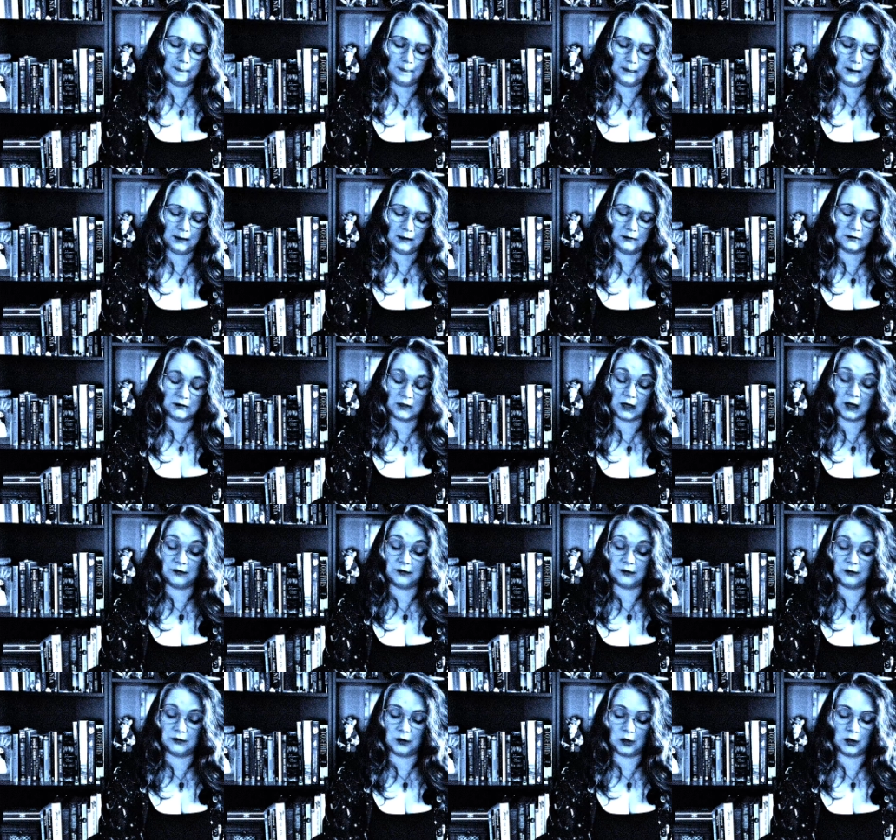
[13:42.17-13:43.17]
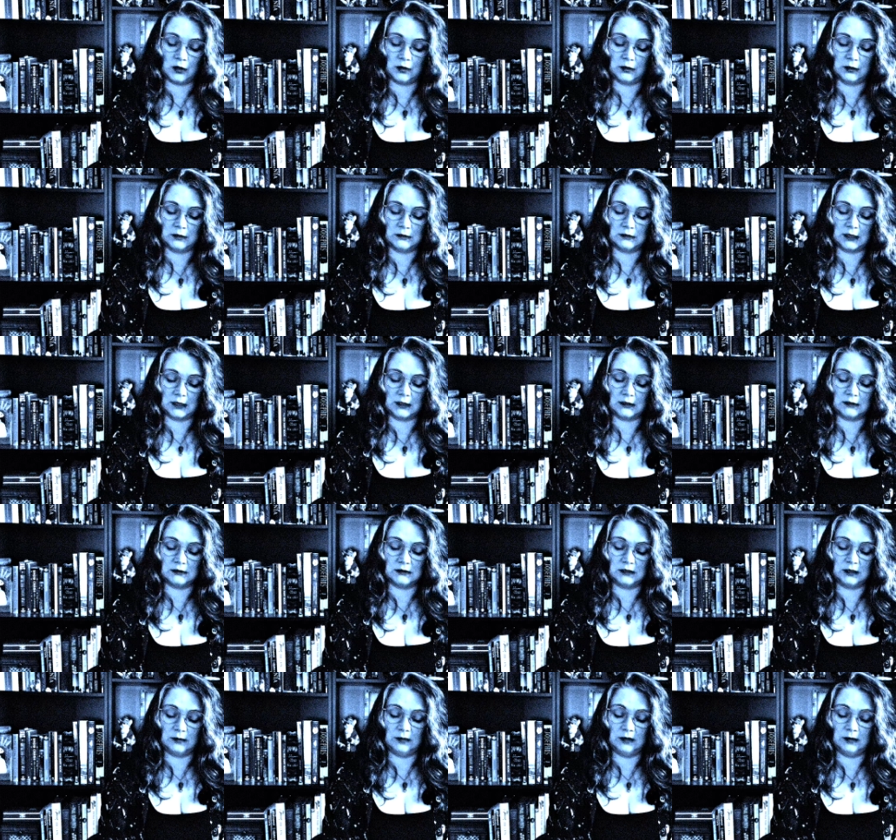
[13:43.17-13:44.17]
Inside the darkness, I can
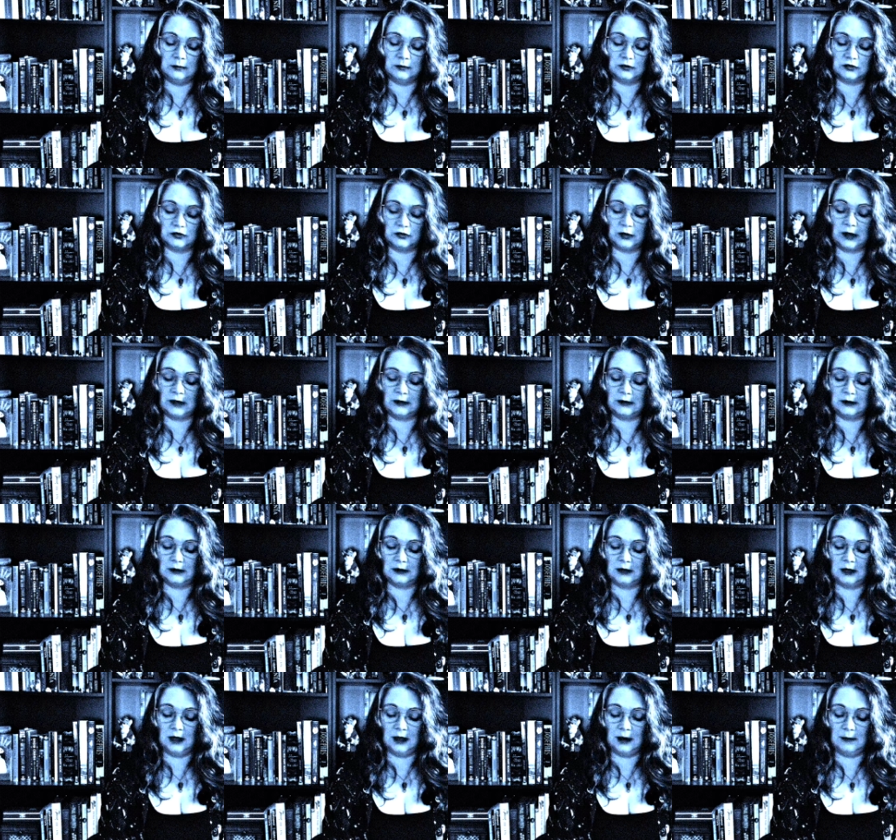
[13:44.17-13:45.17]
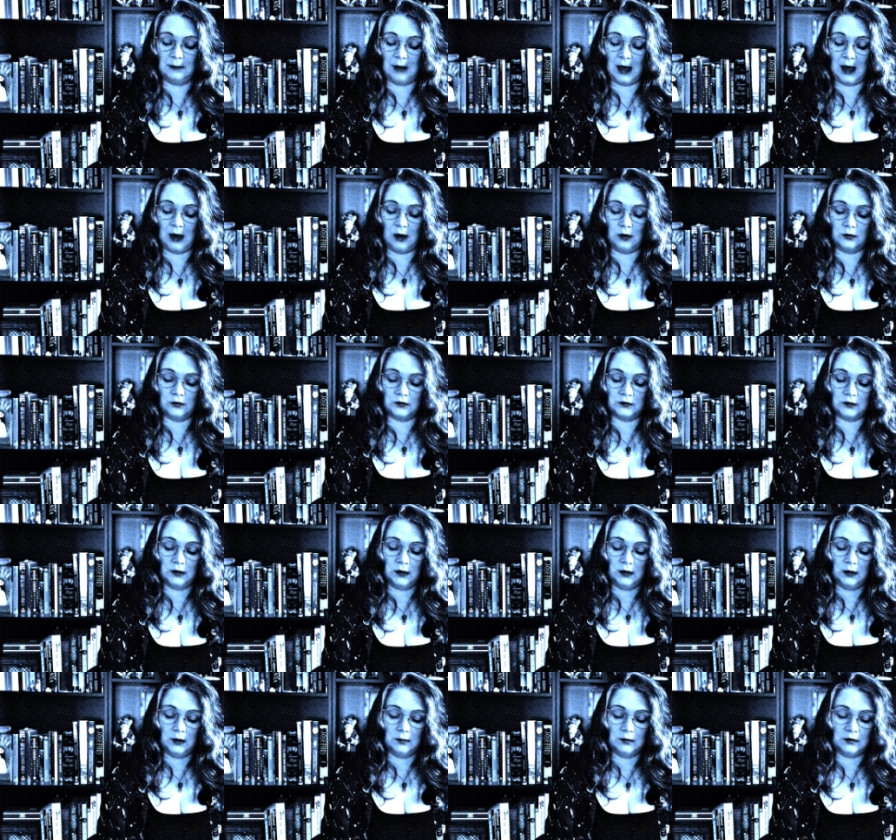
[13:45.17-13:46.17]
see people trying to climb out,
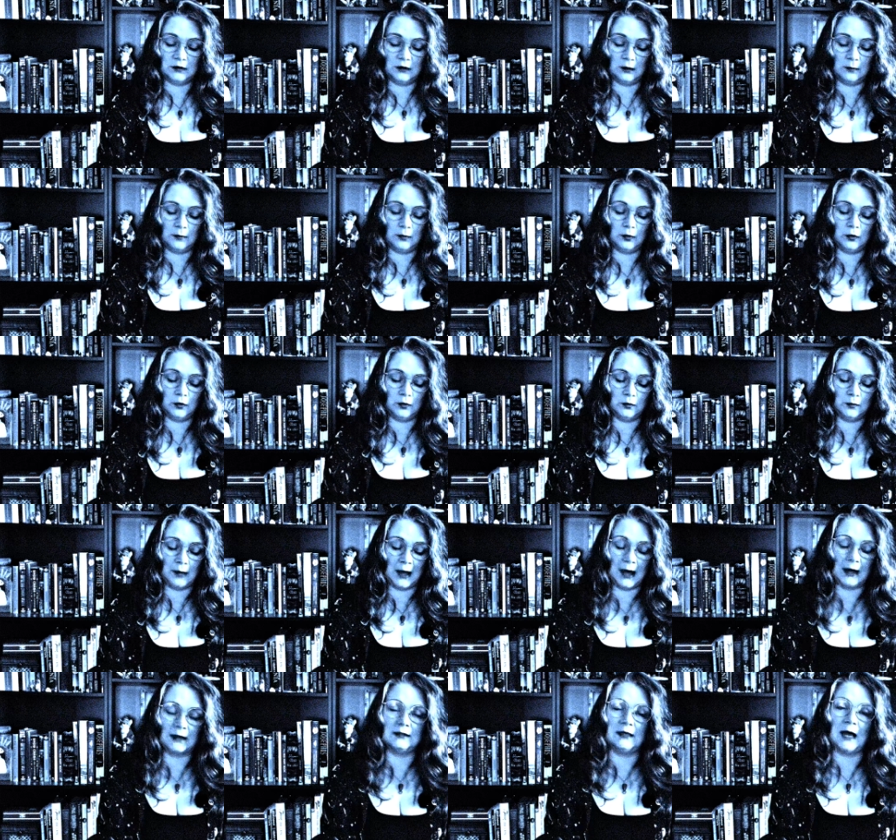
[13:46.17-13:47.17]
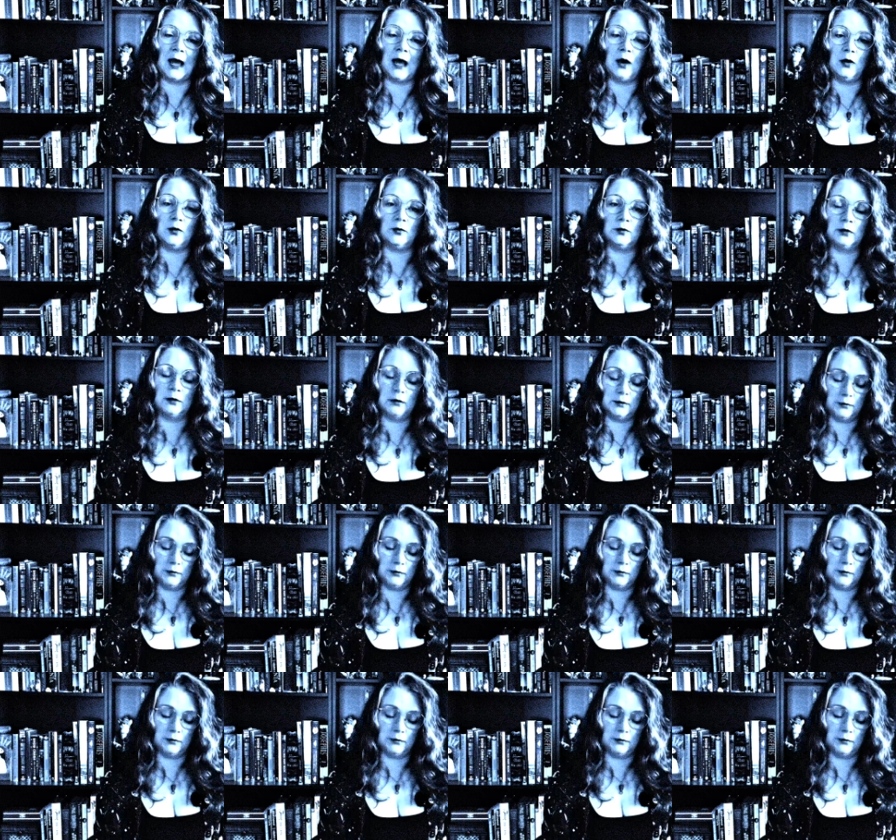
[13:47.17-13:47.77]
but they're pulled back down.